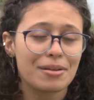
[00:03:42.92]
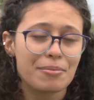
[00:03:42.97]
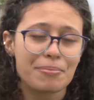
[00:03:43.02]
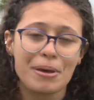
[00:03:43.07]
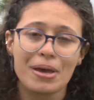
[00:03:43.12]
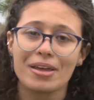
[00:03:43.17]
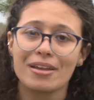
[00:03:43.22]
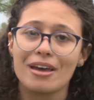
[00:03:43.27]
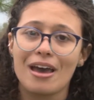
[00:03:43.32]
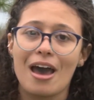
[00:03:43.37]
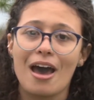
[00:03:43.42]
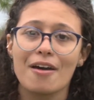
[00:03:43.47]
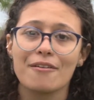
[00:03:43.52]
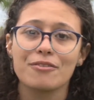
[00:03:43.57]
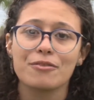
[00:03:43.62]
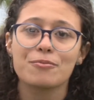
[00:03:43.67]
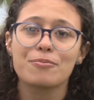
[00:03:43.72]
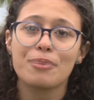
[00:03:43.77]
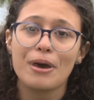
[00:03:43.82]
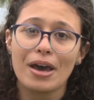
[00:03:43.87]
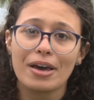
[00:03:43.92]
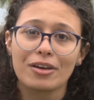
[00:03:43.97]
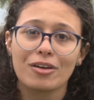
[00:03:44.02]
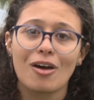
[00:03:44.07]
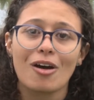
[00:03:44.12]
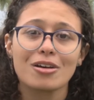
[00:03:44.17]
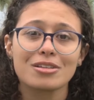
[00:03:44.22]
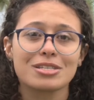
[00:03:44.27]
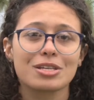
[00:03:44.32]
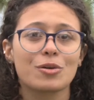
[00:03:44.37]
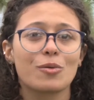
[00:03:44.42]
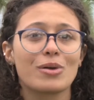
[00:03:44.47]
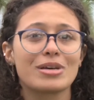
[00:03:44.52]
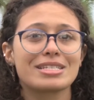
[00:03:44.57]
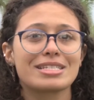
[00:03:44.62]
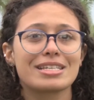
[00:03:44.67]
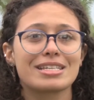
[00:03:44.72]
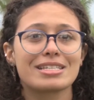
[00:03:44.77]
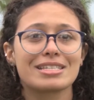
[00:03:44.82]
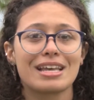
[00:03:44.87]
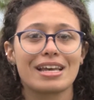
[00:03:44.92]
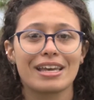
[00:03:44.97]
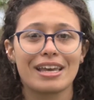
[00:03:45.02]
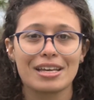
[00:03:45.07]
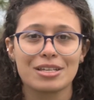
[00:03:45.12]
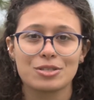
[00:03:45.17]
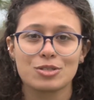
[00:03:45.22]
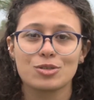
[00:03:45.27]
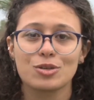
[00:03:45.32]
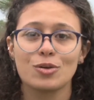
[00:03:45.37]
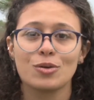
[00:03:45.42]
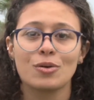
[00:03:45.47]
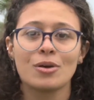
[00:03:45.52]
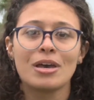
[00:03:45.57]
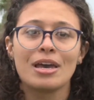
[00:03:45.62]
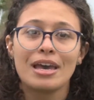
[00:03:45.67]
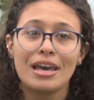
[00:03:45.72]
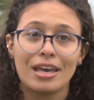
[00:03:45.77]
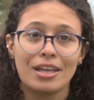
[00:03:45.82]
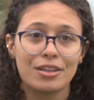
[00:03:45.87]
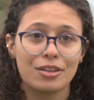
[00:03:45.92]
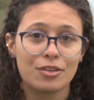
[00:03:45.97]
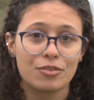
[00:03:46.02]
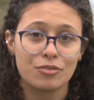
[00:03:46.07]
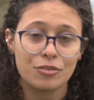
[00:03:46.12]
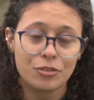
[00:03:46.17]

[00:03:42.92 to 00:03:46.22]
have bad consequences against you in the